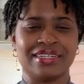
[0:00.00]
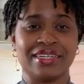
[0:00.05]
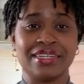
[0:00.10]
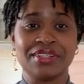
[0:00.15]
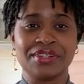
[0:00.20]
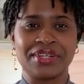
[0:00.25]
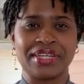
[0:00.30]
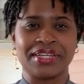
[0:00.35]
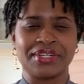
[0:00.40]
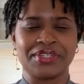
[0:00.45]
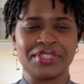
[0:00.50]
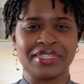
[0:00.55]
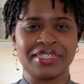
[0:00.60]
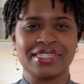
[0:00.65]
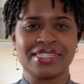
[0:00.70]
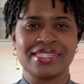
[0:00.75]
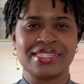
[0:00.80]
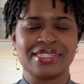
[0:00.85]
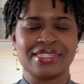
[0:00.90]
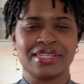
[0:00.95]
other
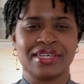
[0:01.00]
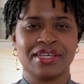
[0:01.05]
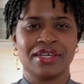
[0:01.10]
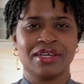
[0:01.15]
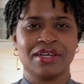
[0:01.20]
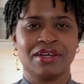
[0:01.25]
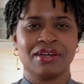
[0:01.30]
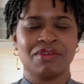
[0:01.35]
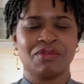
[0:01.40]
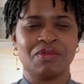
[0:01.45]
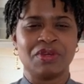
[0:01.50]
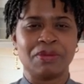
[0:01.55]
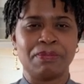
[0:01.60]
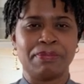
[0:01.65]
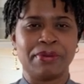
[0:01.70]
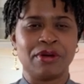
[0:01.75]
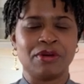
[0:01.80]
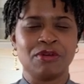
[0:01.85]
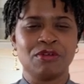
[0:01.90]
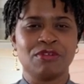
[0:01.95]
areas. We
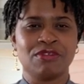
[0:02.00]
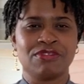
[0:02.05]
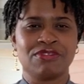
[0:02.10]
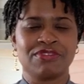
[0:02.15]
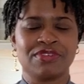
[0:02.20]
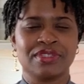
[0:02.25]
both